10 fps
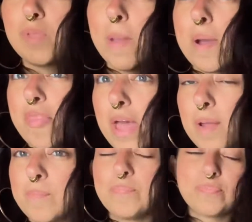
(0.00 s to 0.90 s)
How about that?
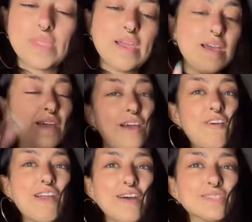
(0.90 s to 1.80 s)

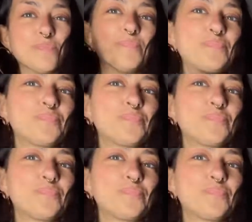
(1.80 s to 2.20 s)
All right, awesome.